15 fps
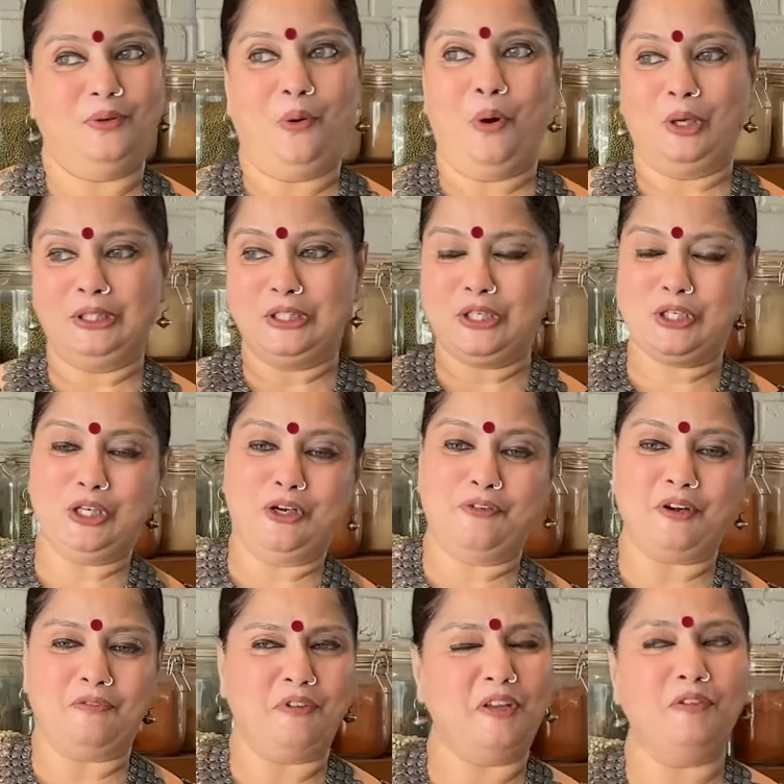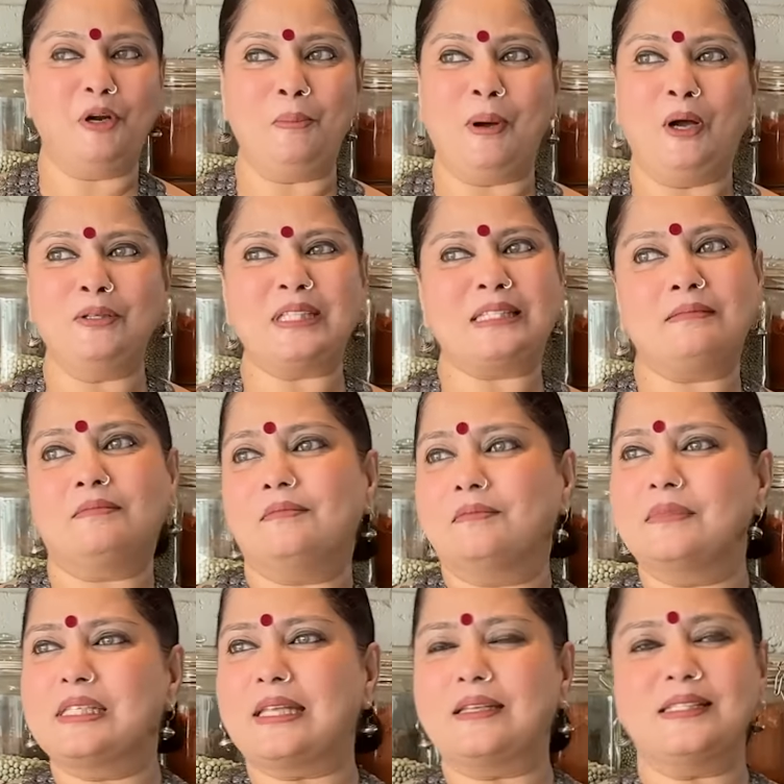All the children, we were about
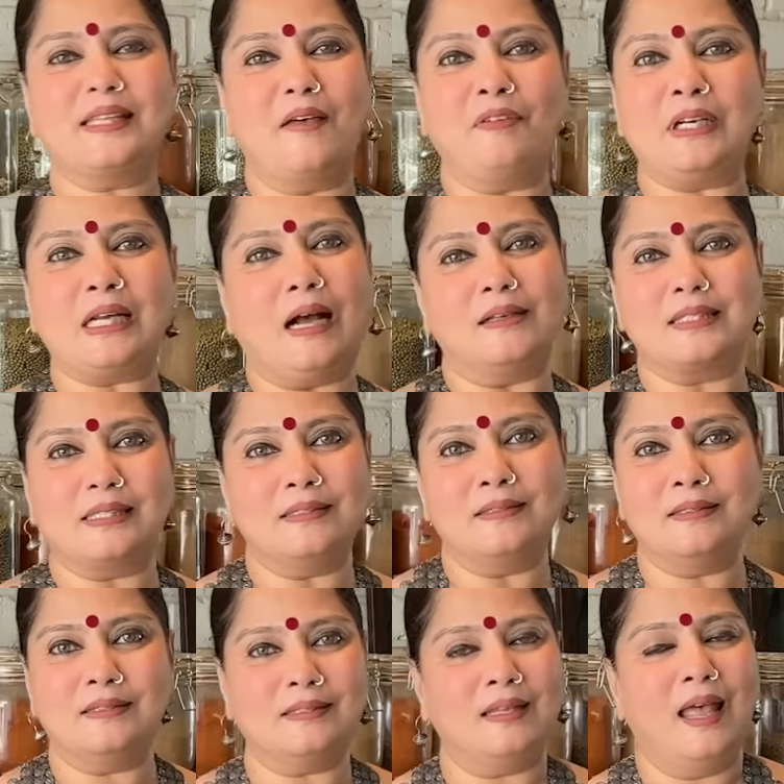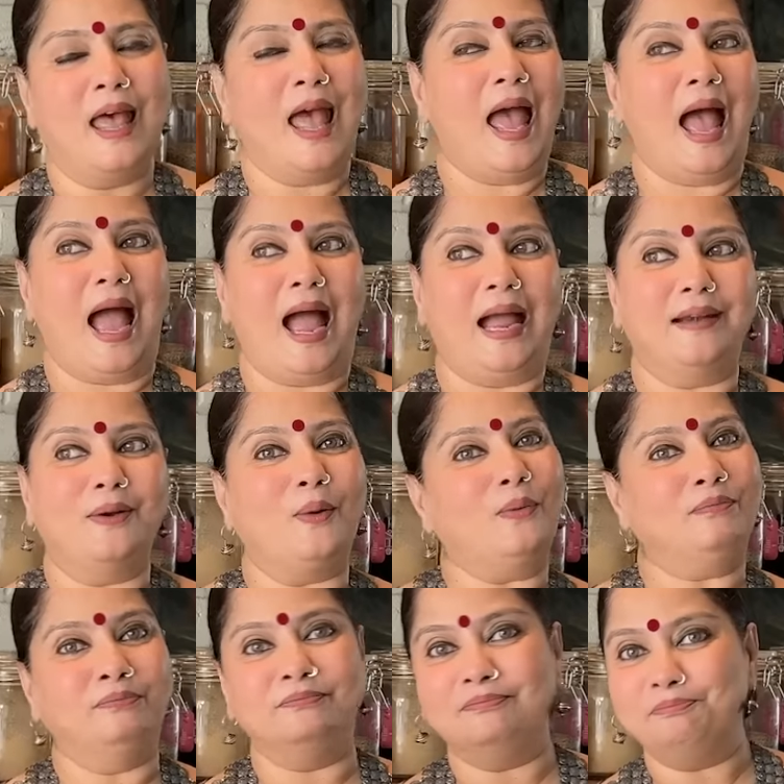6-7 cousins and
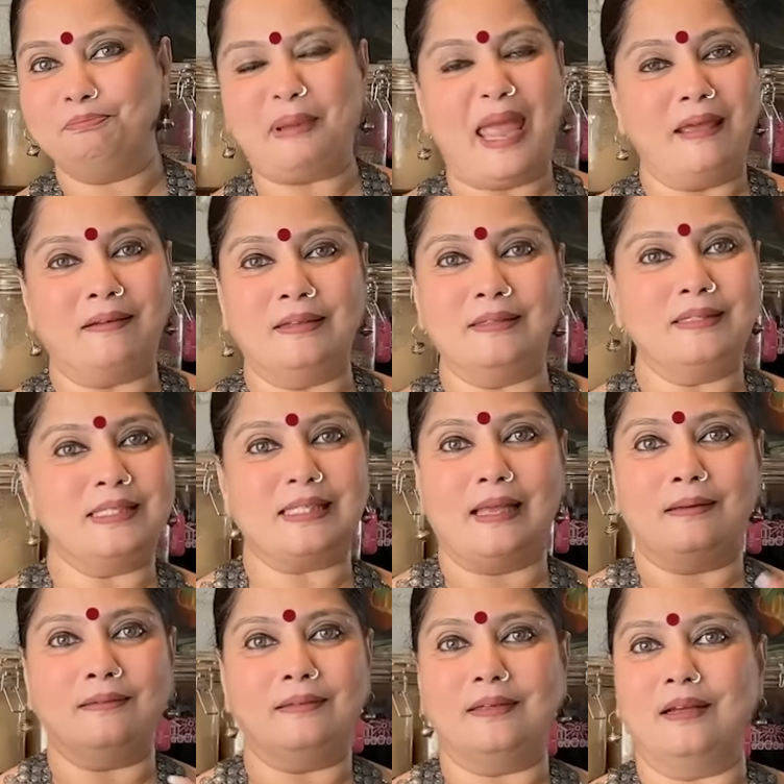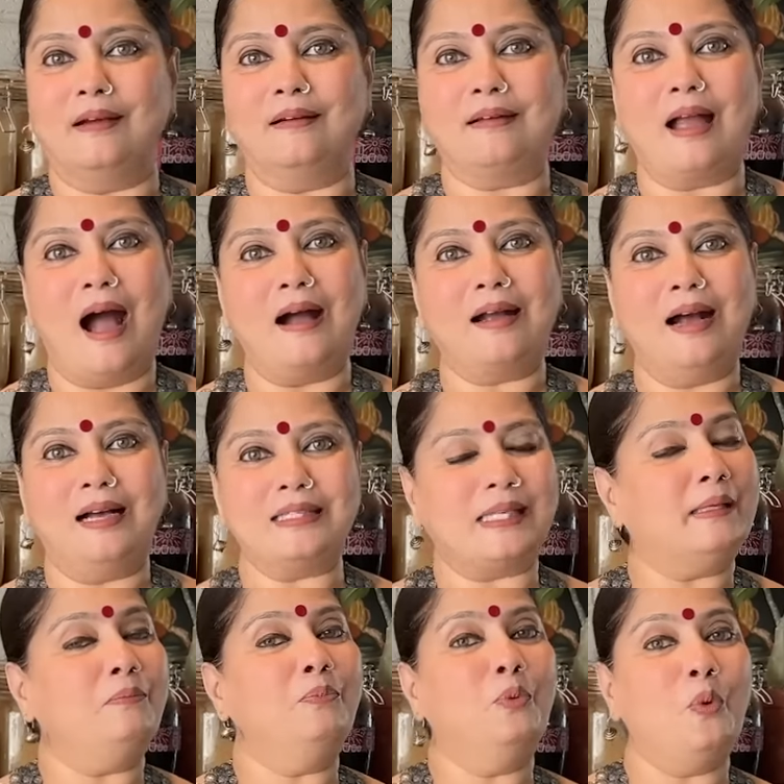parents and kakas
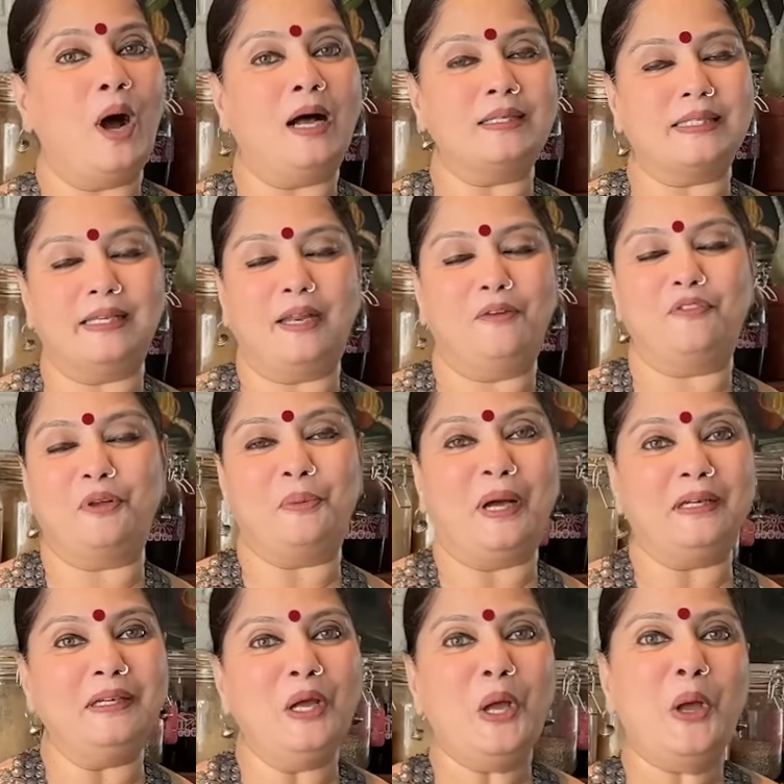and buas and everyone.